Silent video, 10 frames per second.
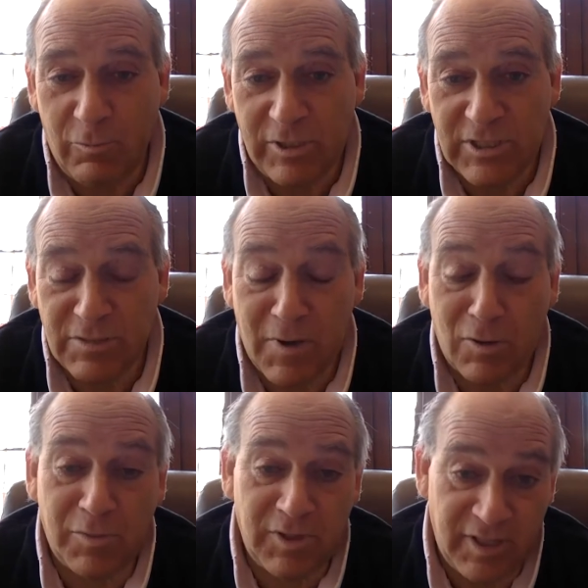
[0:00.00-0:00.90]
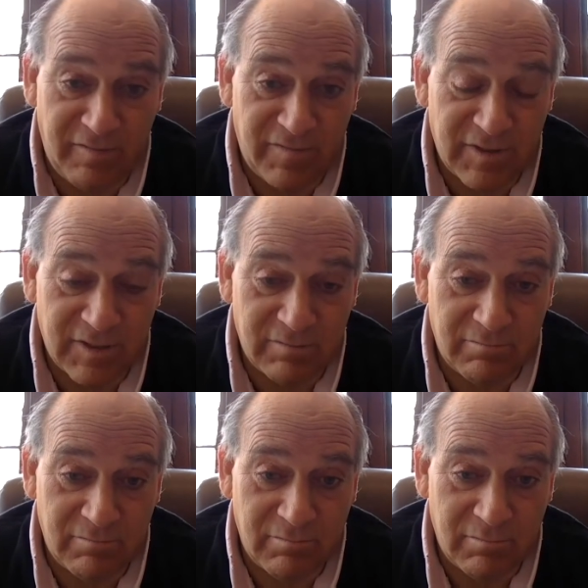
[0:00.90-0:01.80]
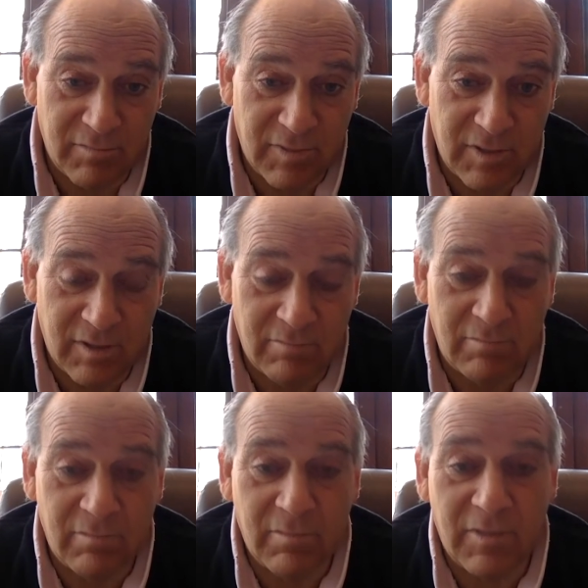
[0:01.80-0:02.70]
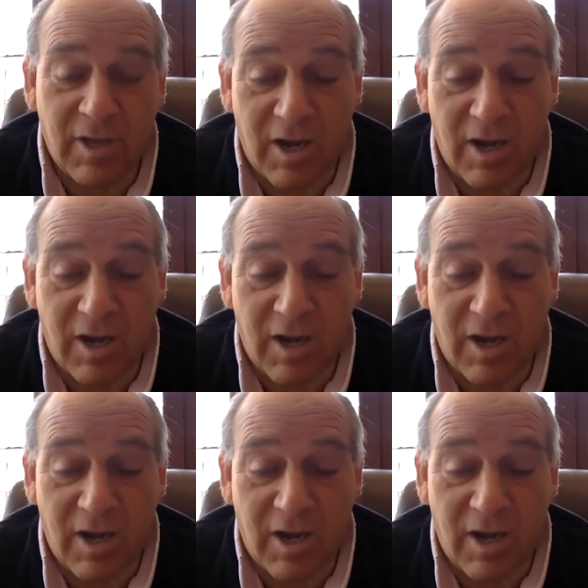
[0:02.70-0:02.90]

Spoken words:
which is about beliefs, the